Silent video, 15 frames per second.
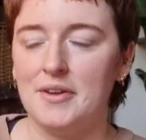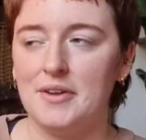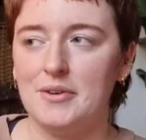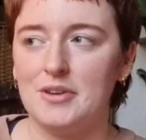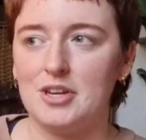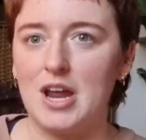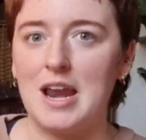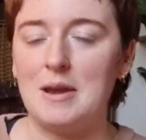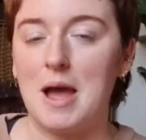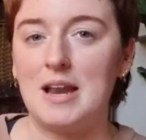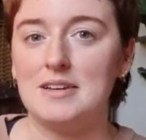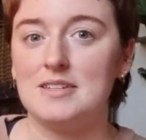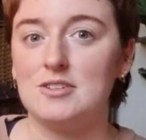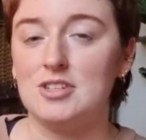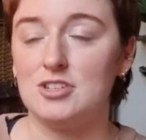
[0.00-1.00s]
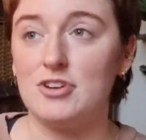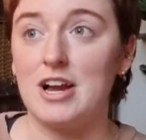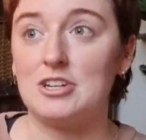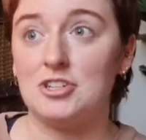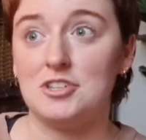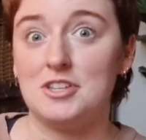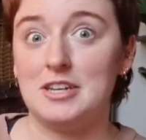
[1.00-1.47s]
and
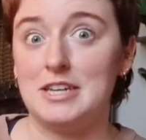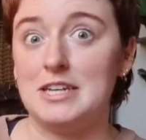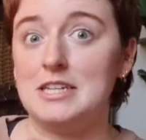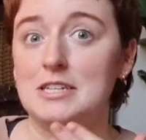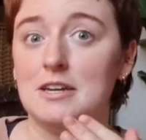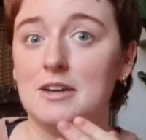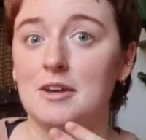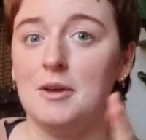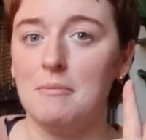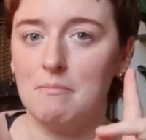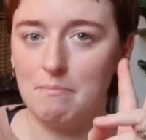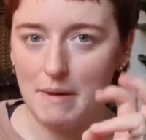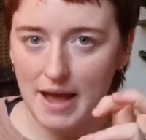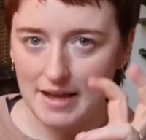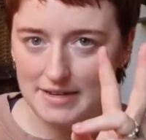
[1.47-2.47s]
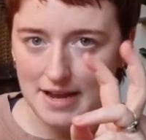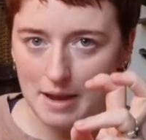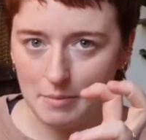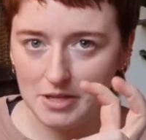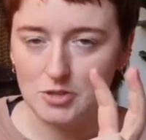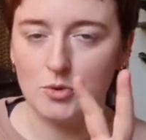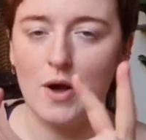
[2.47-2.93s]
distractions that lead to bad
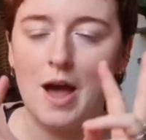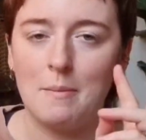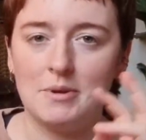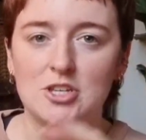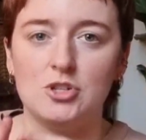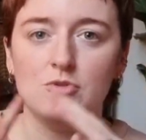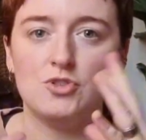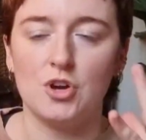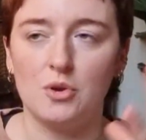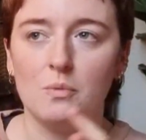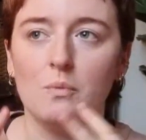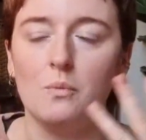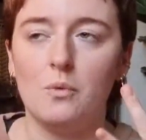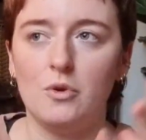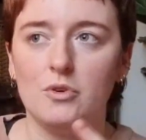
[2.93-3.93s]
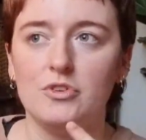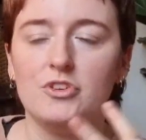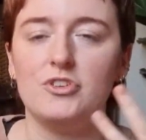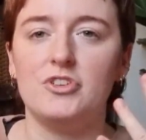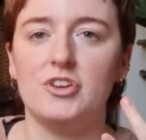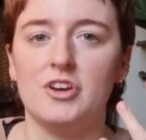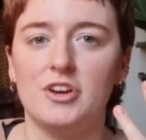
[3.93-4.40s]
habits or habits you don't want
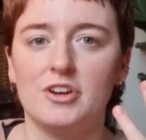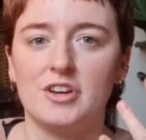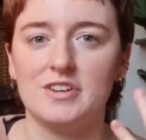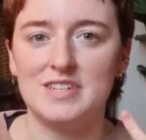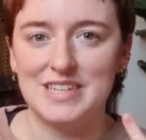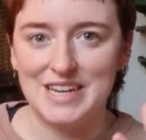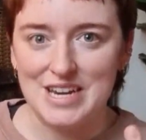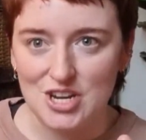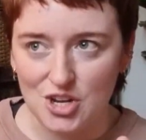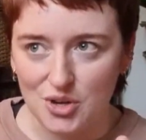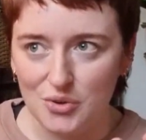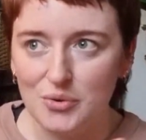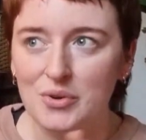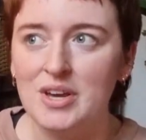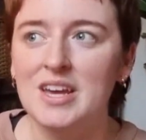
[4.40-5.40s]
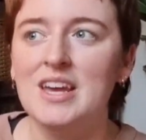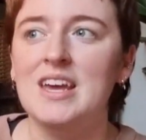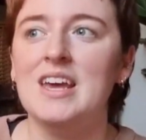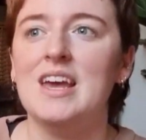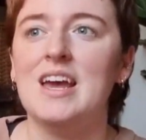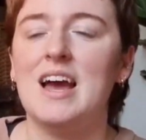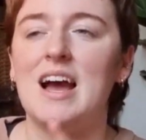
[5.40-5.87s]
to continue.
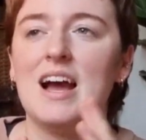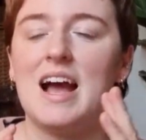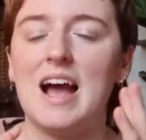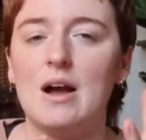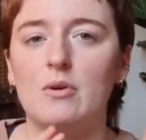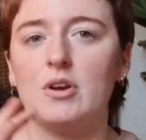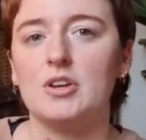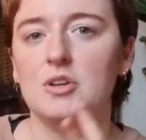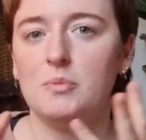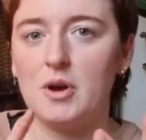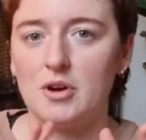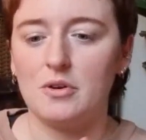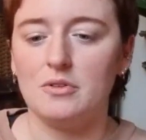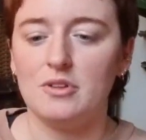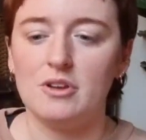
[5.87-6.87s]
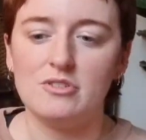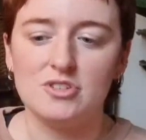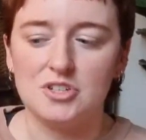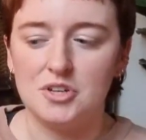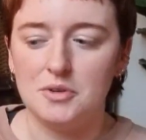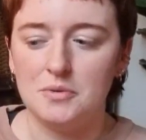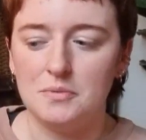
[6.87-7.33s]
How can you work on those
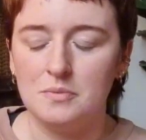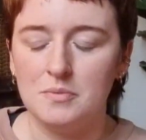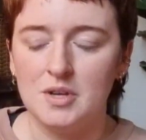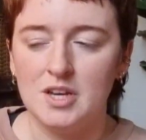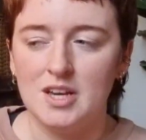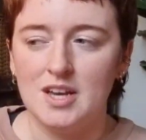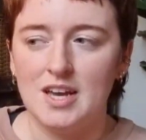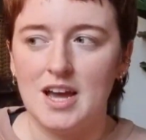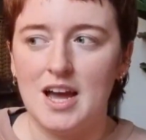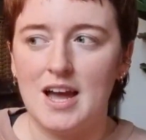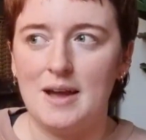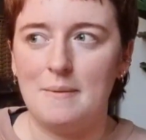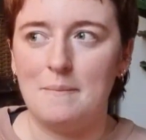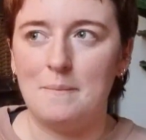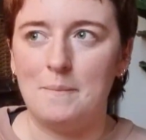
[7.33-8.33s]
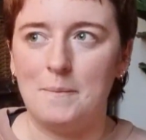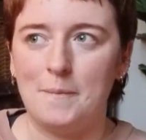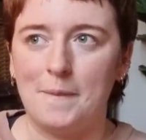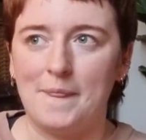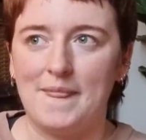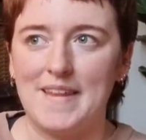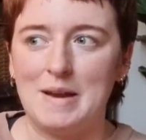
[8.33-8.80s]
too? And
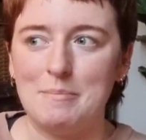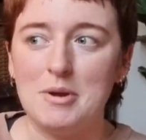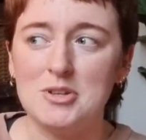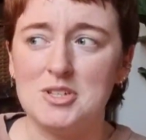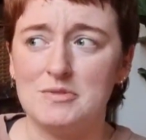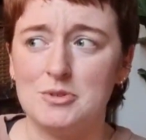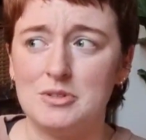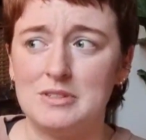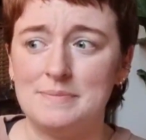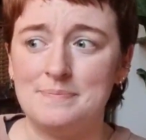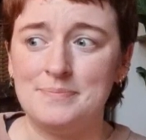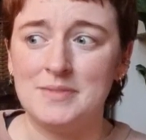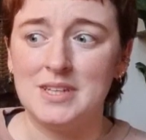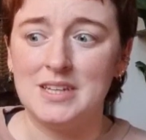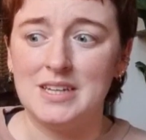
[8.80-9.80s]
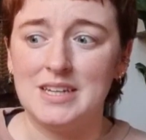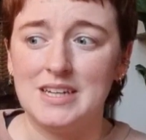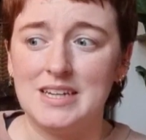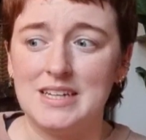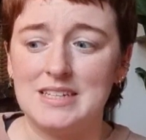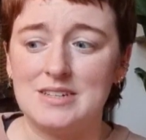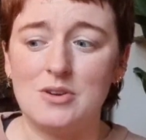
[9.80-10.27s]
most of all,
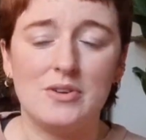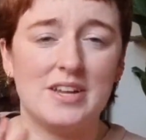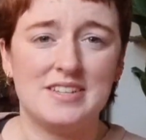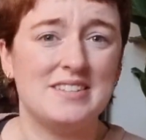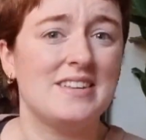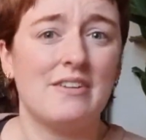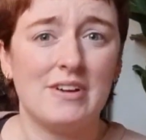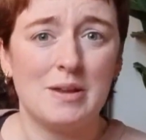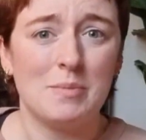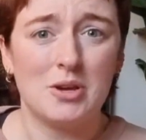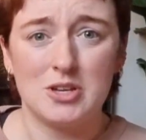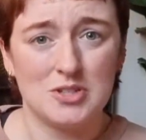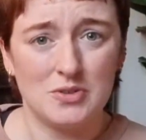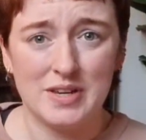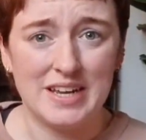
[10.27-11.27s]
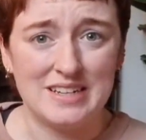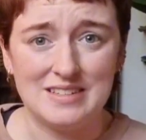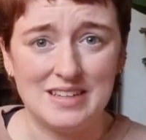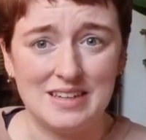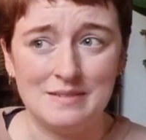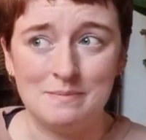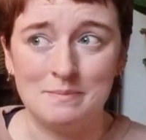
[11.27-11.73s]
it's not necessarily because you're
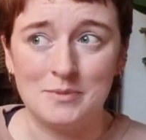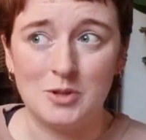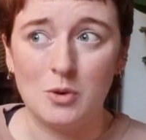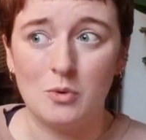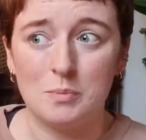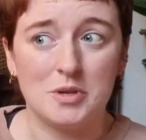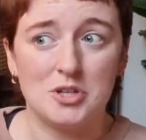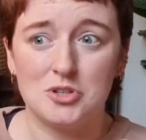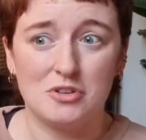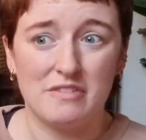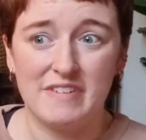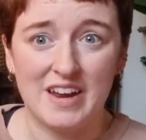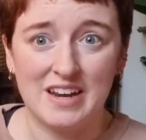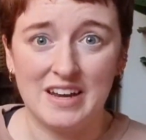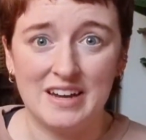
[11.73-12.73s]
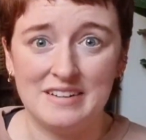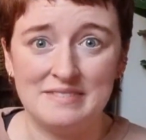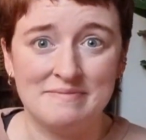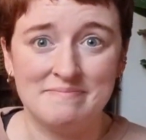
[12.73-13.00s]
lazy or because you're a failure.